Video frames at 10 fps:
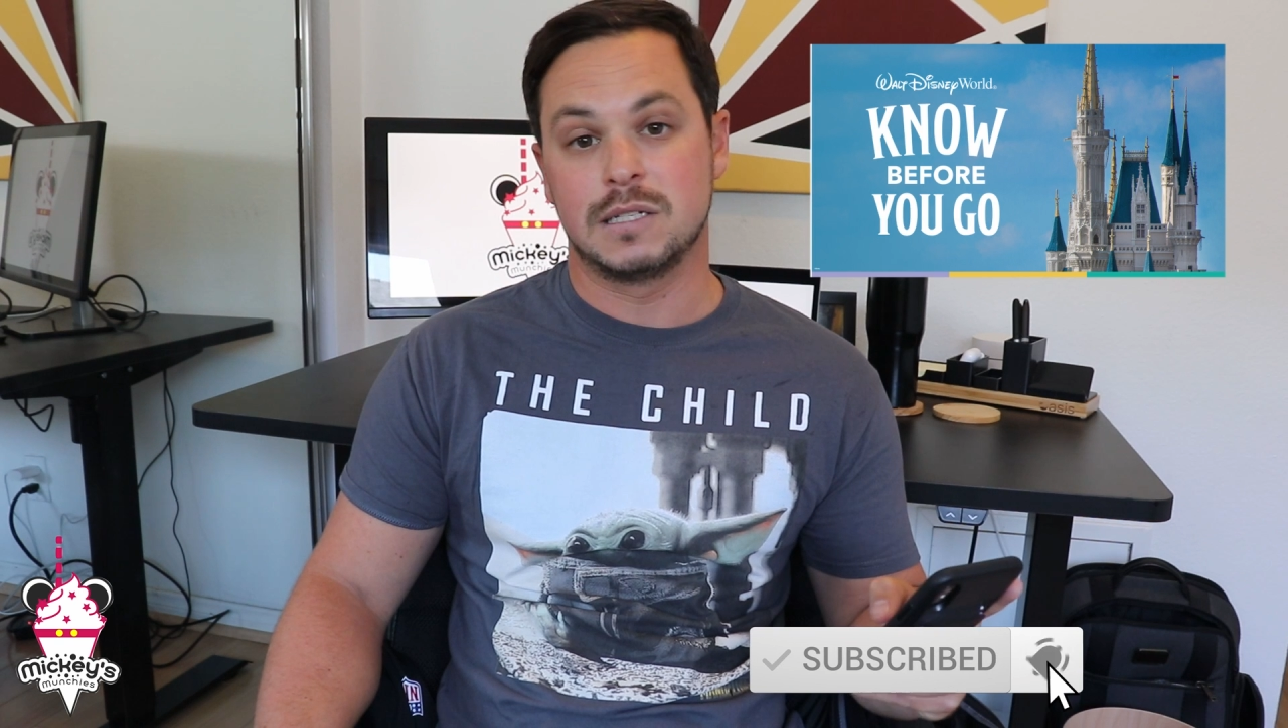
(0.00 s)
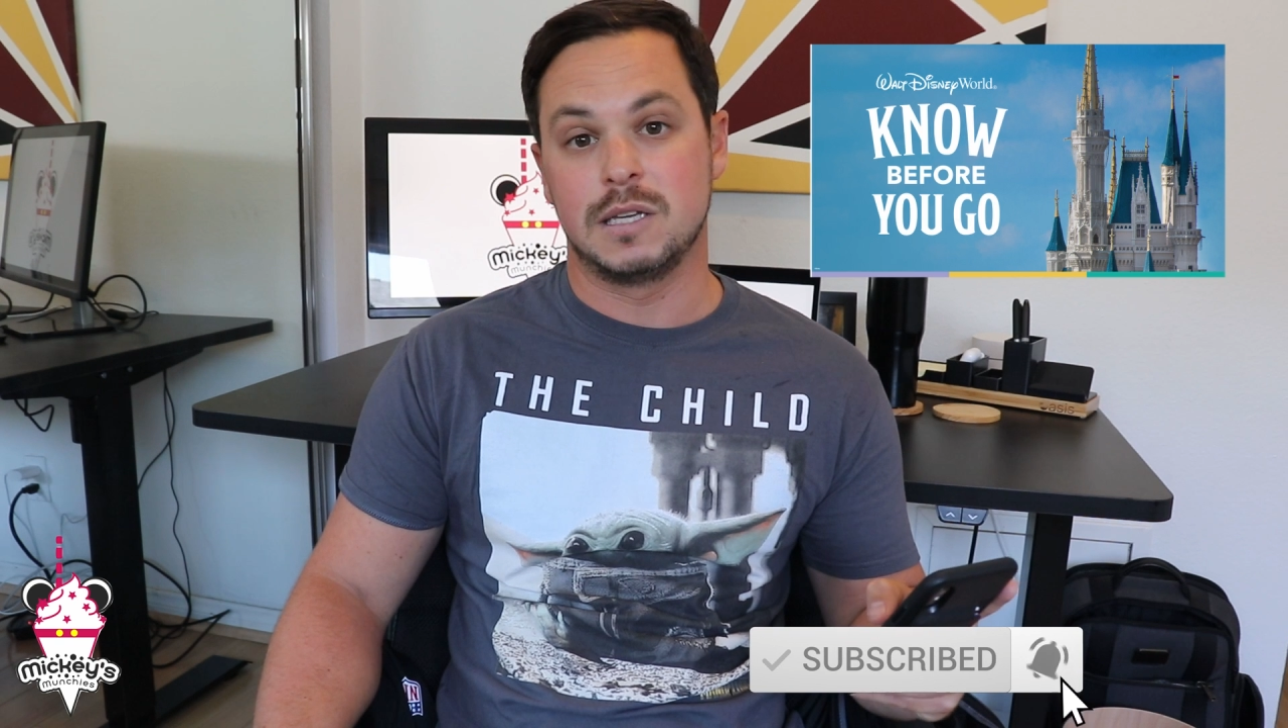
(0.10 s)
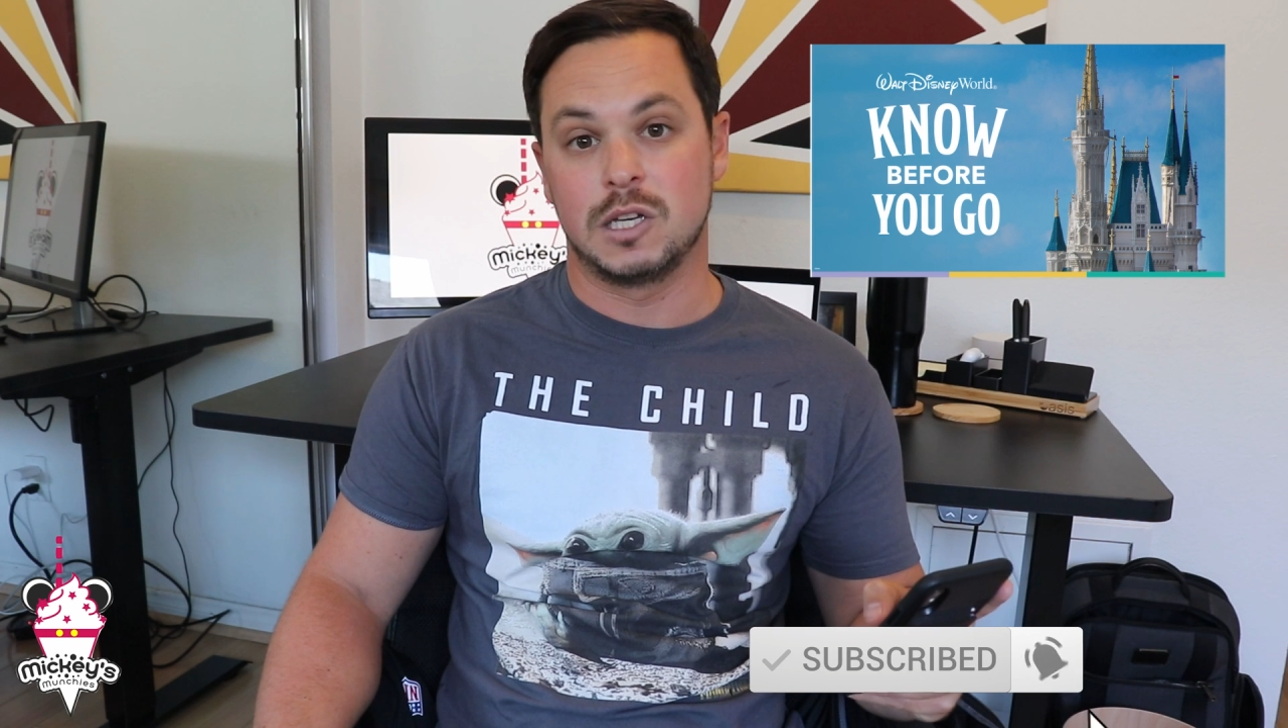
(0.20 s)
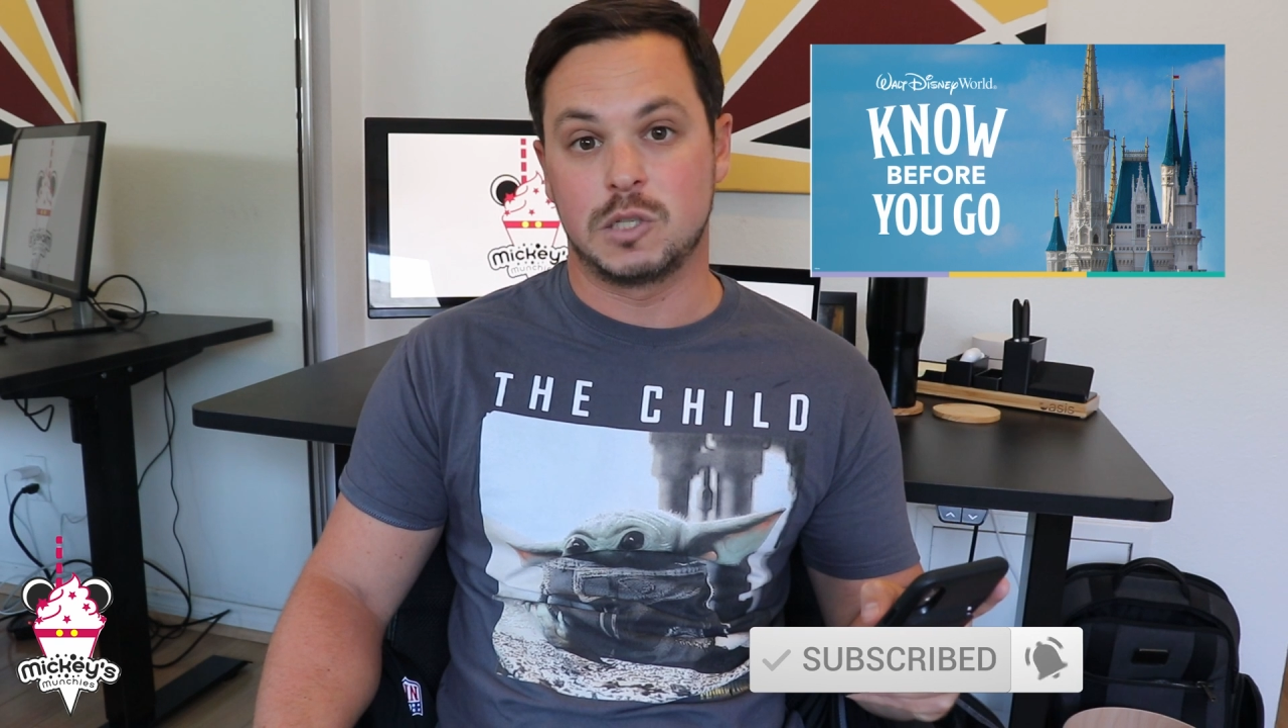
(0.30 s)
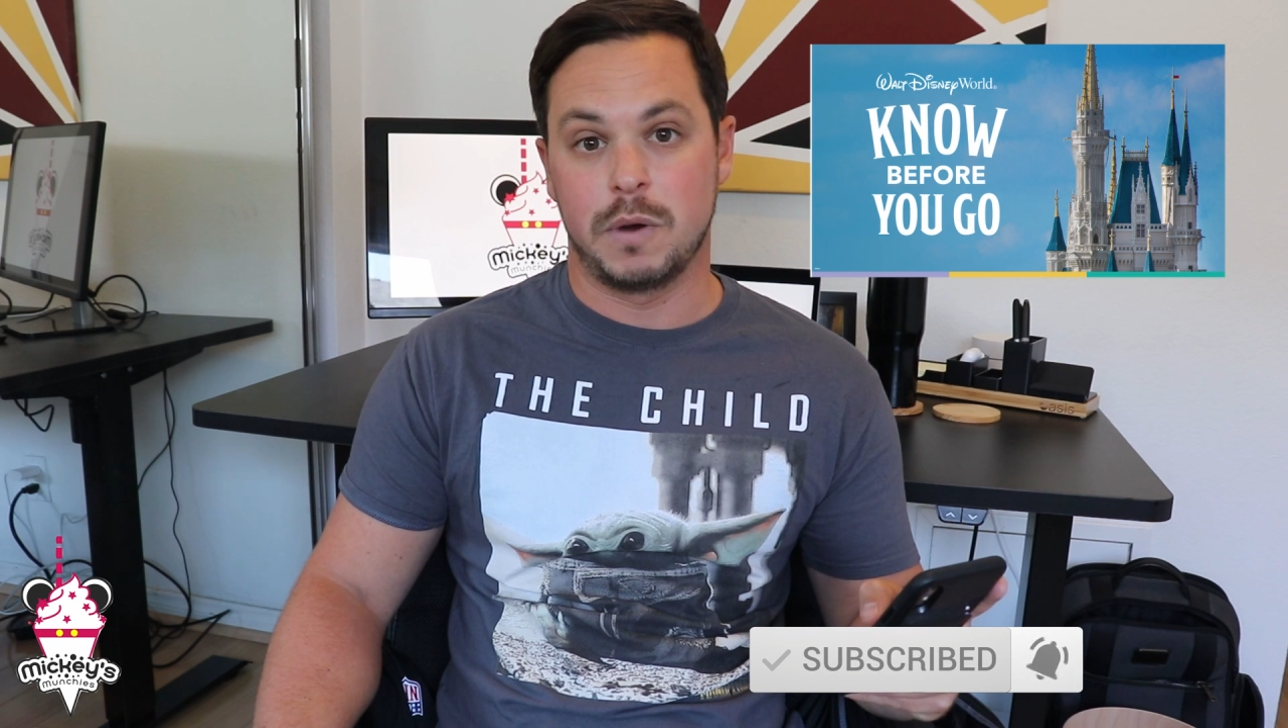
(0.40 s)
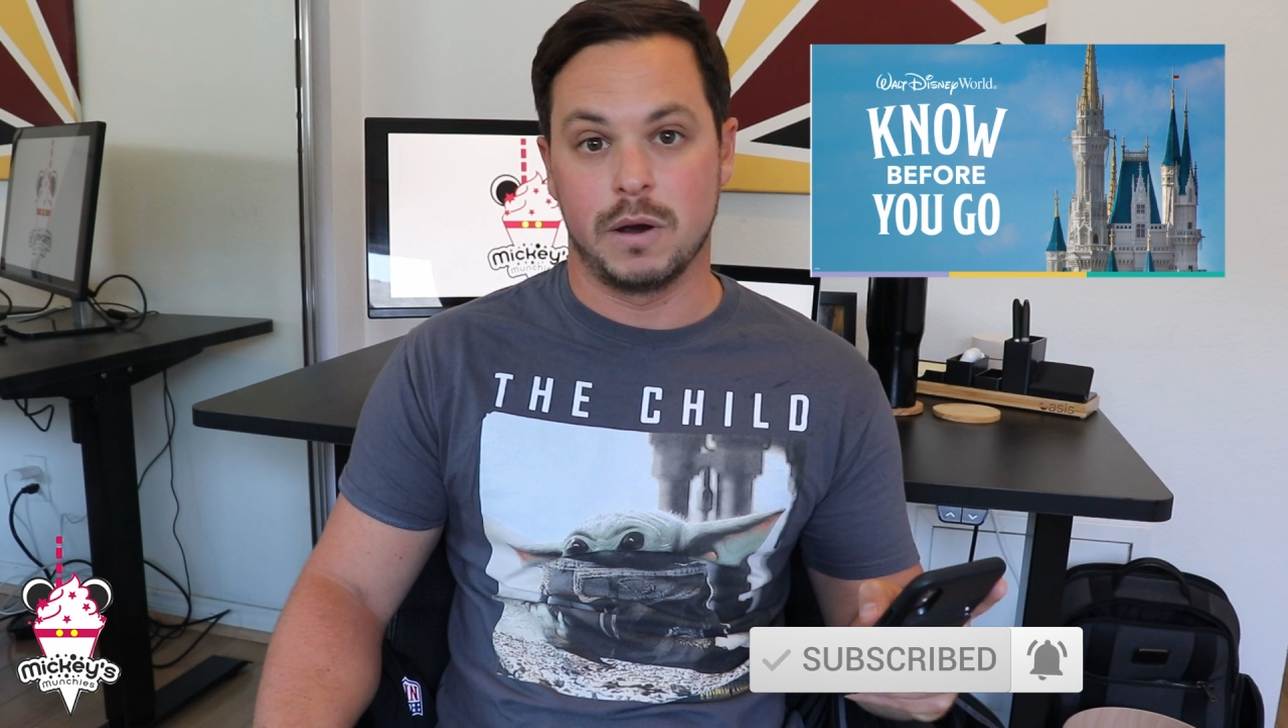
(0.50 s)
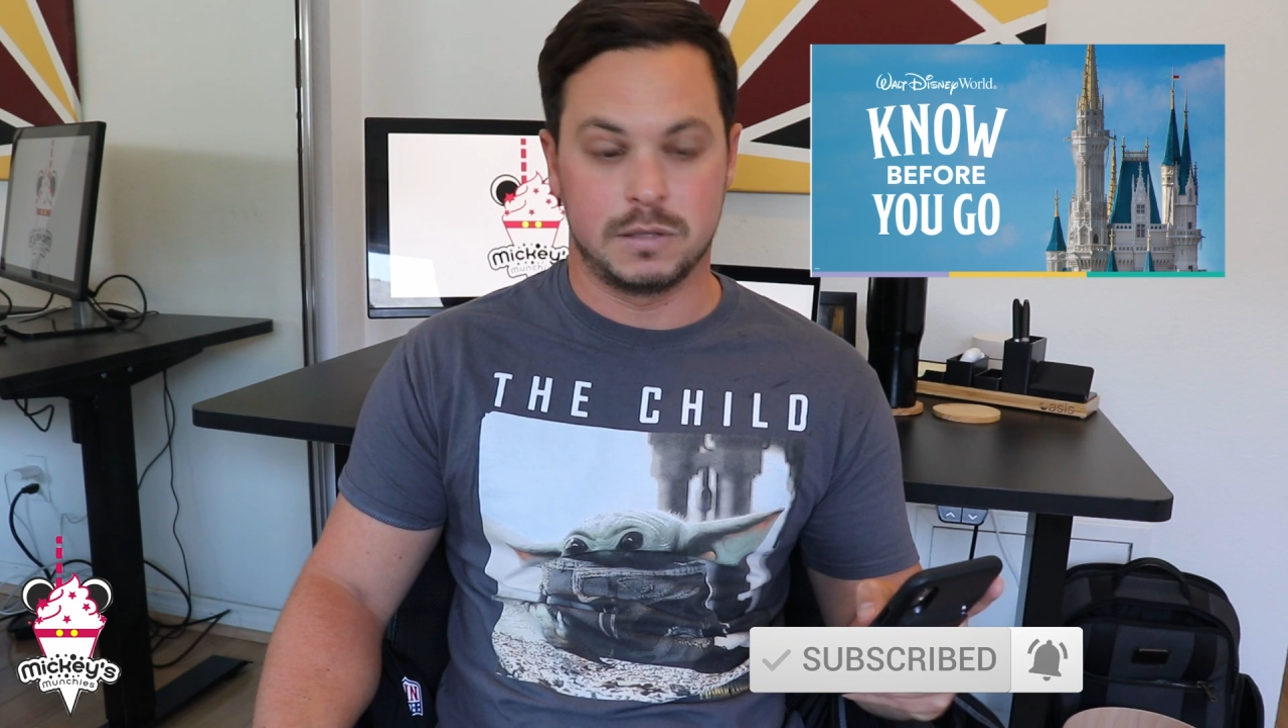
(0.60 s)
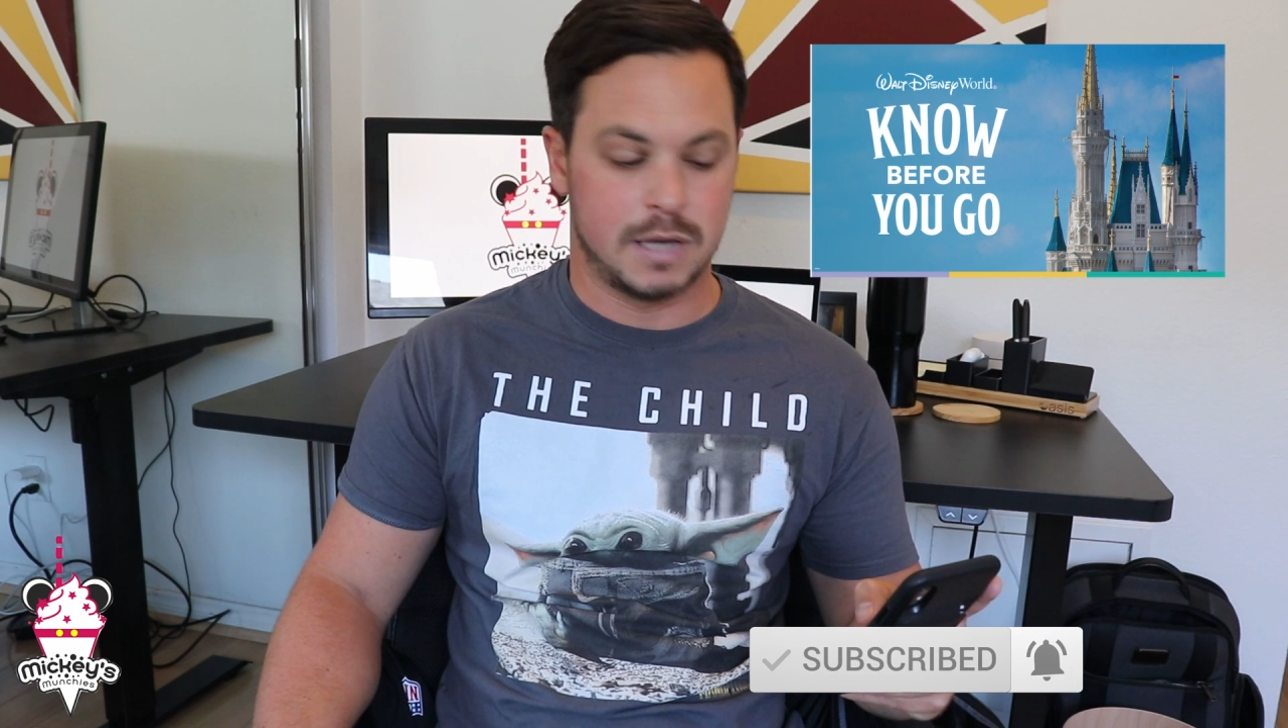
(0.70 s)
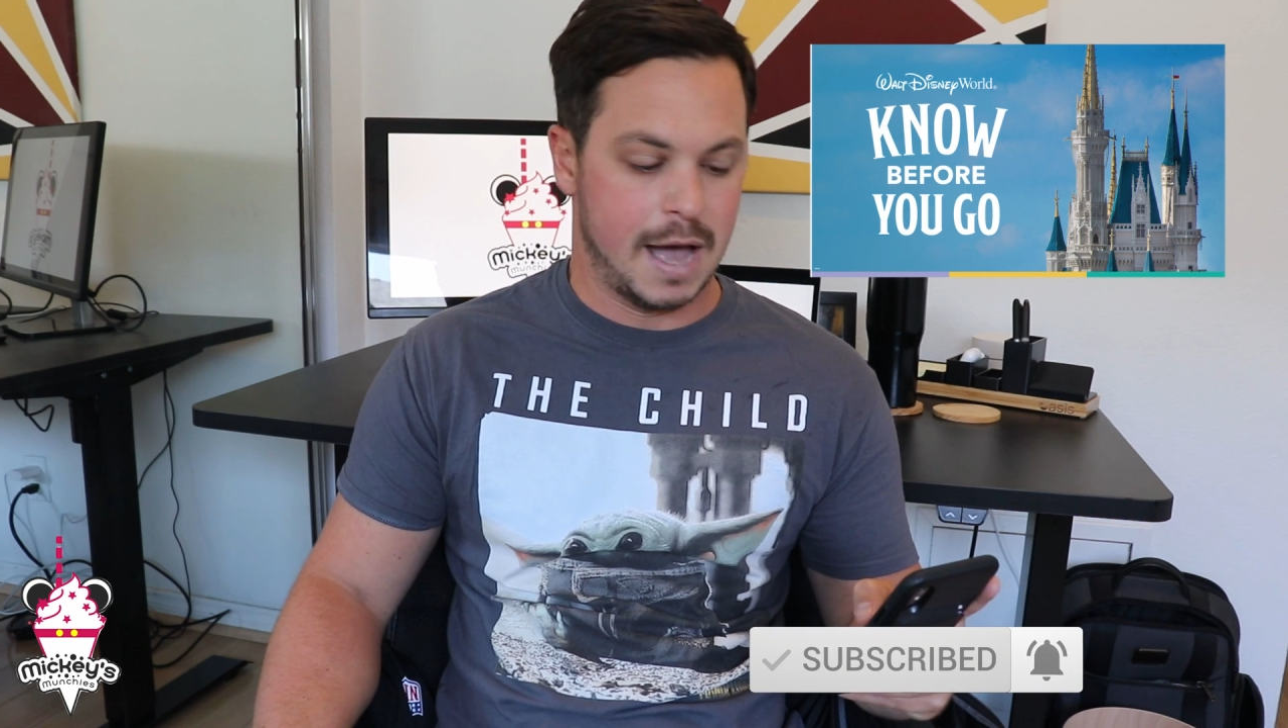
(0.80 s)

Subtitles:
Disney Experience